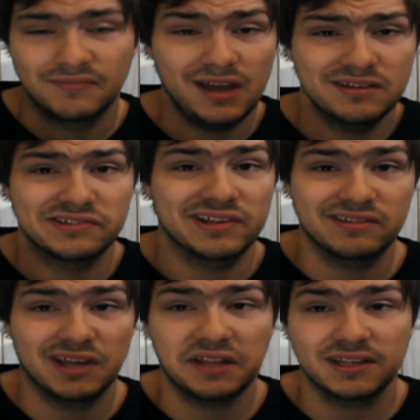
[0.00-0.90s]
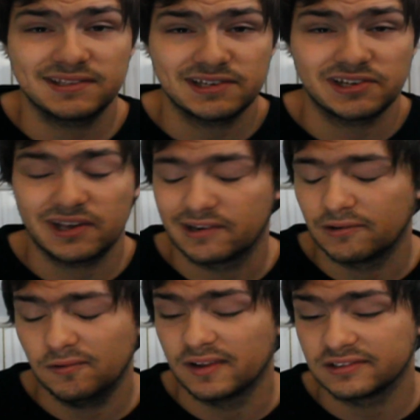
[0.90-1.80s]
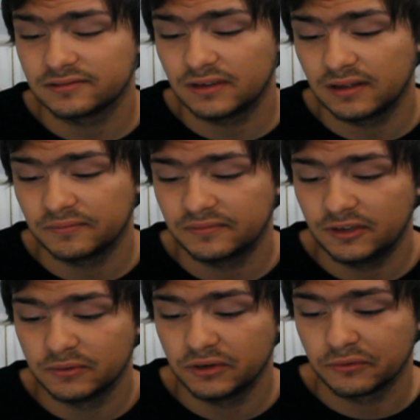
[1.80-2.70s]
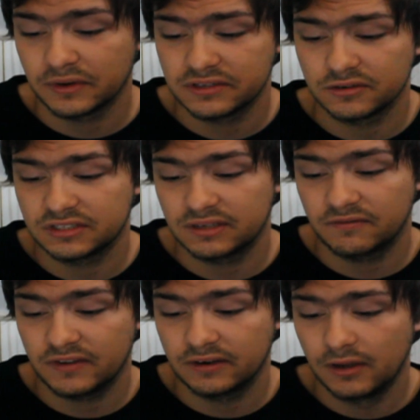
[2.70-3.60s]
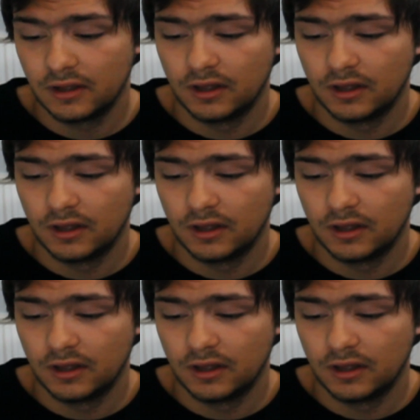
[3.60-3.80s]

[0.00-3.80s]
Nice. That's actually kind of cool. You were doing research and you found.